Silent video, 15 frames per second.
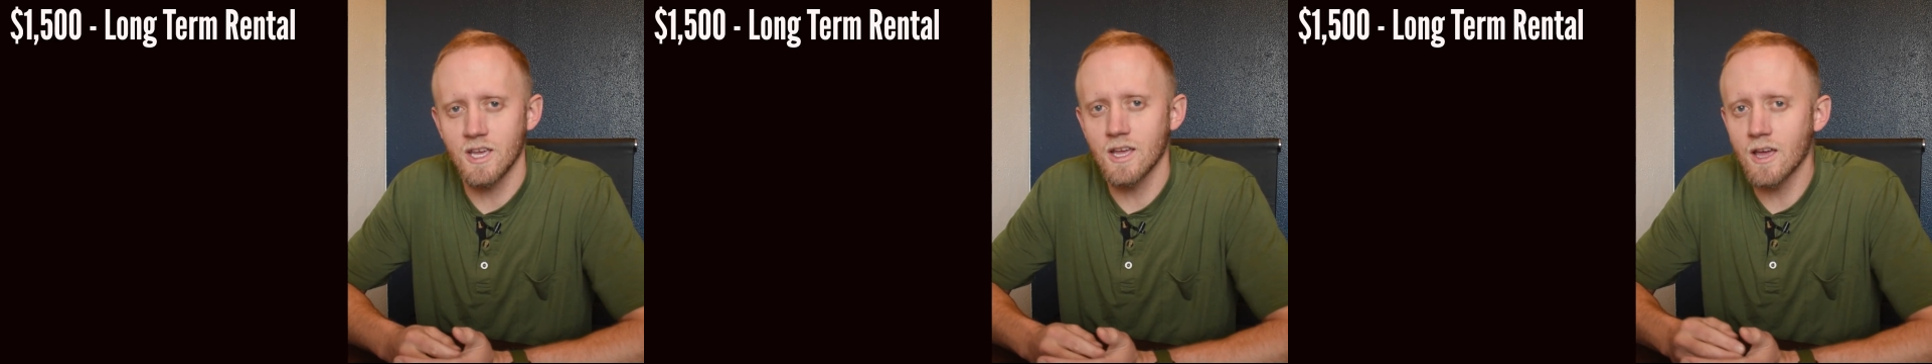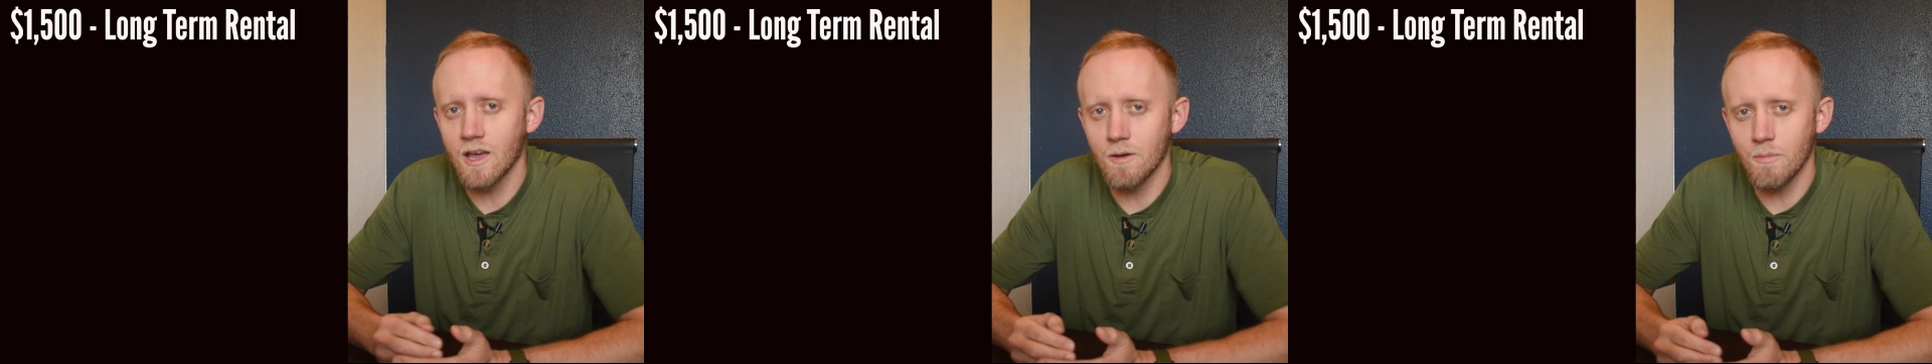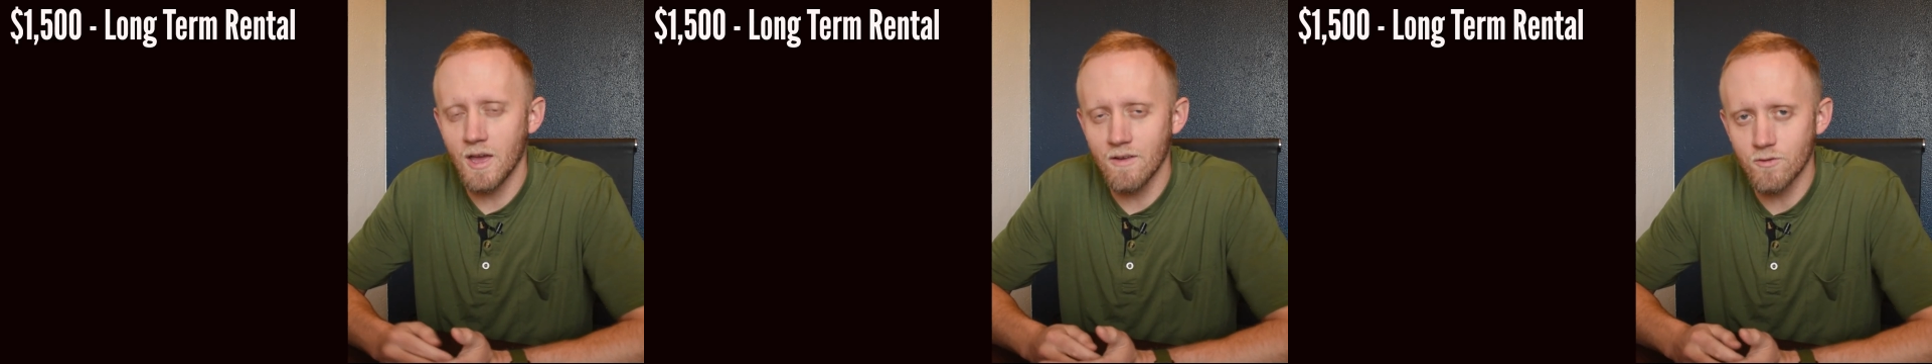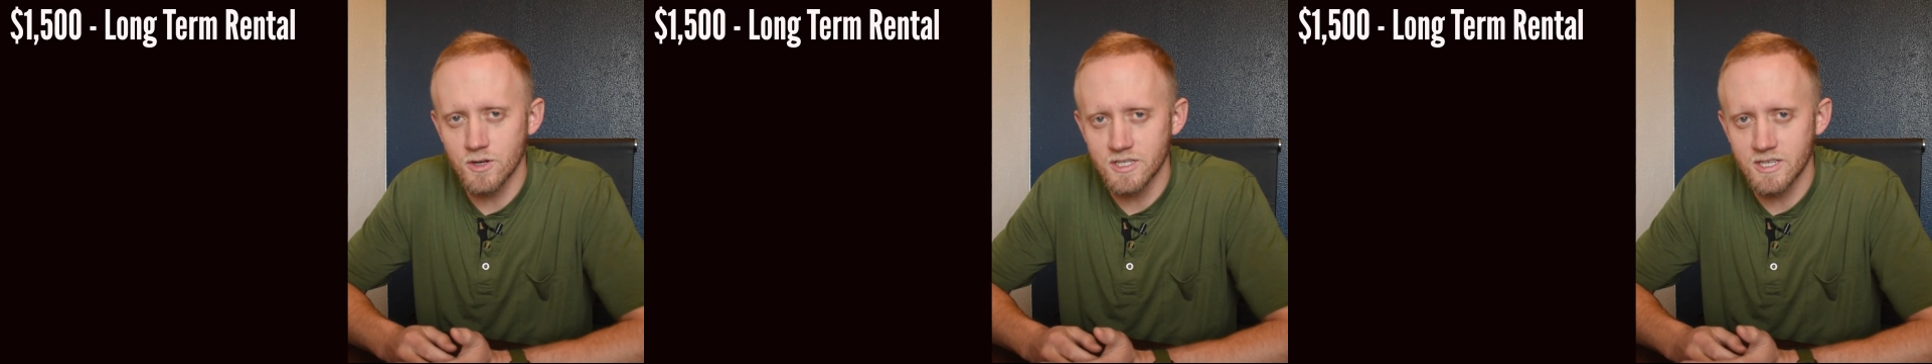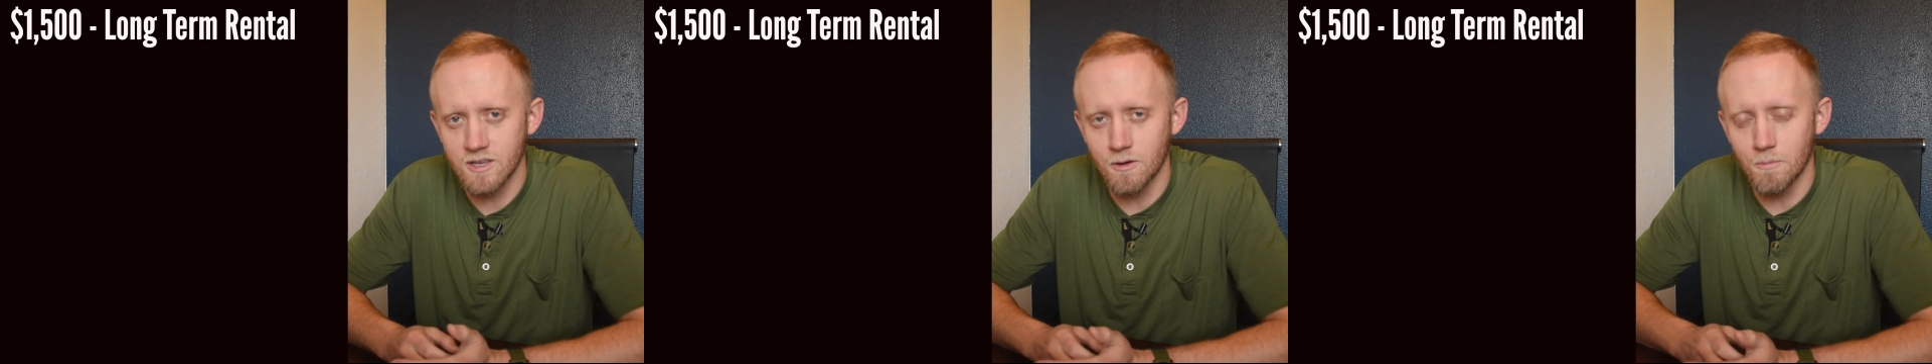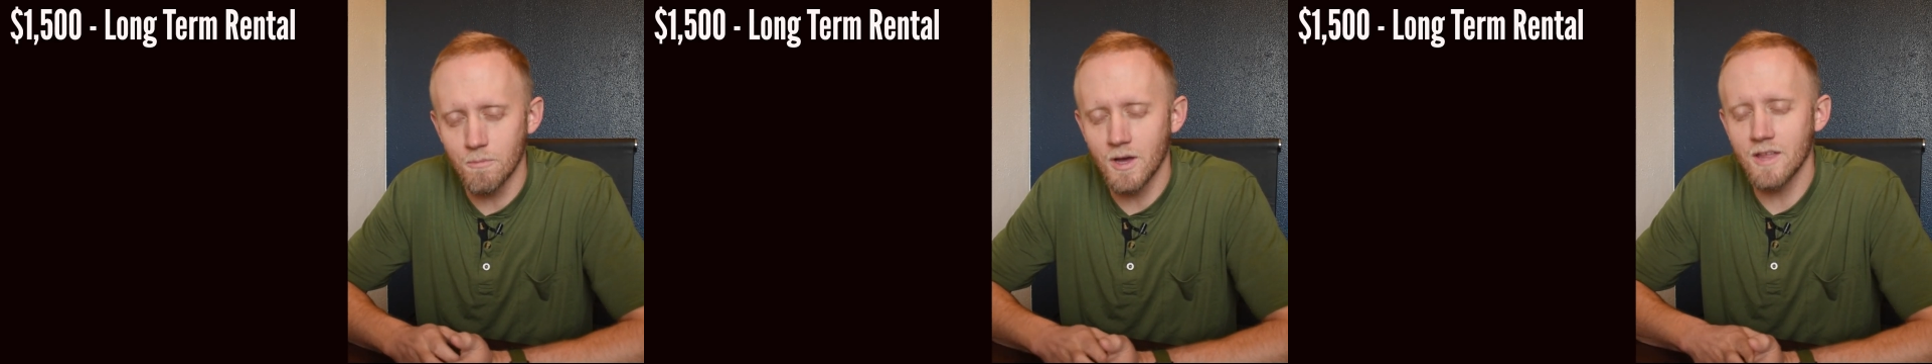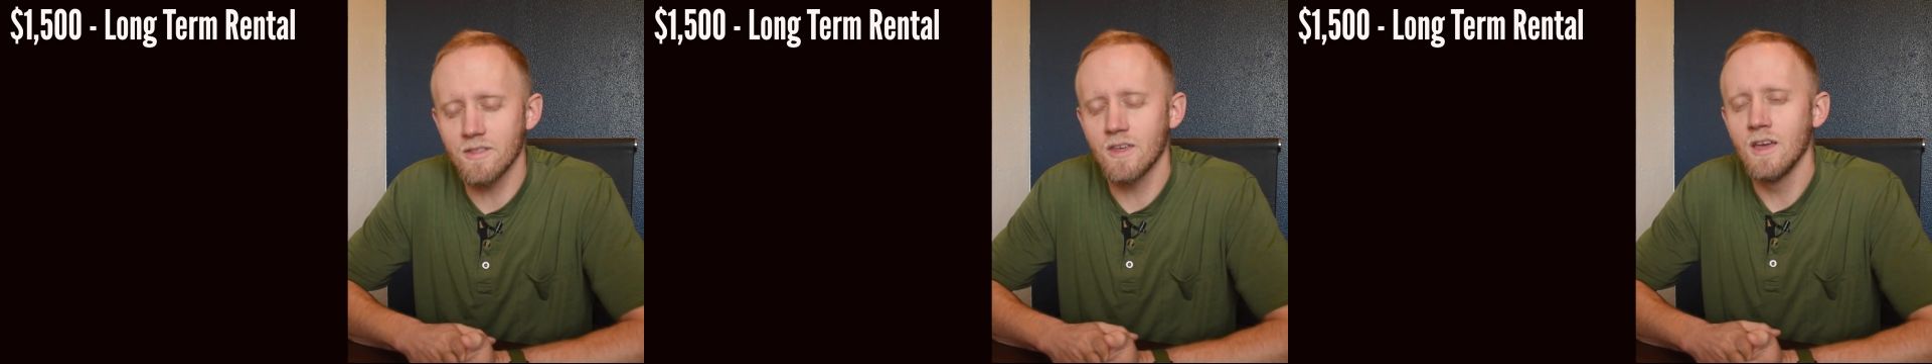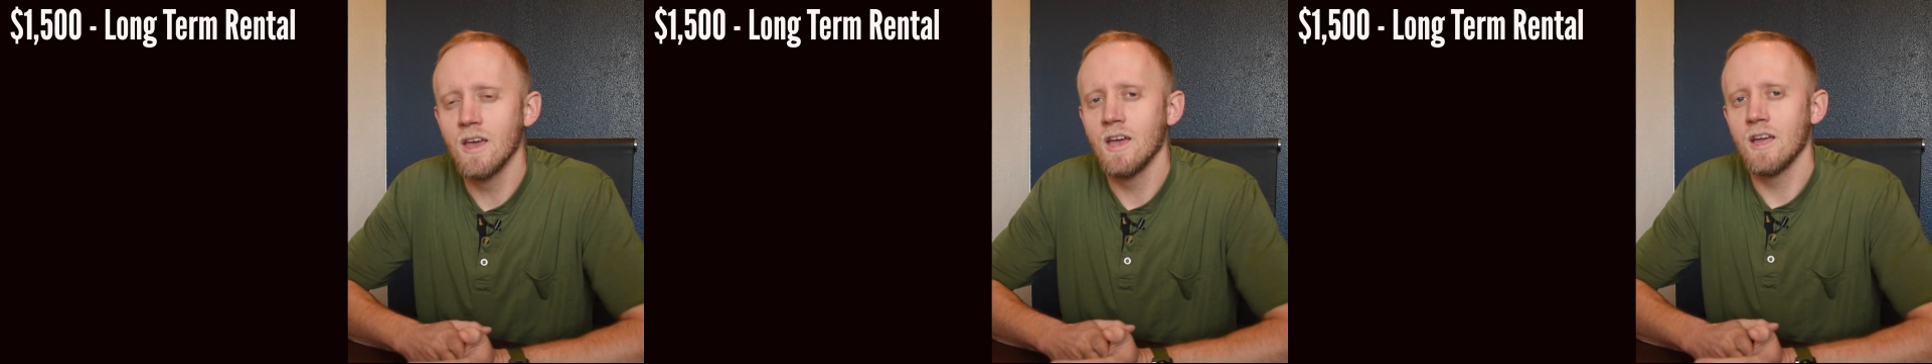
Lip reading: income every single month.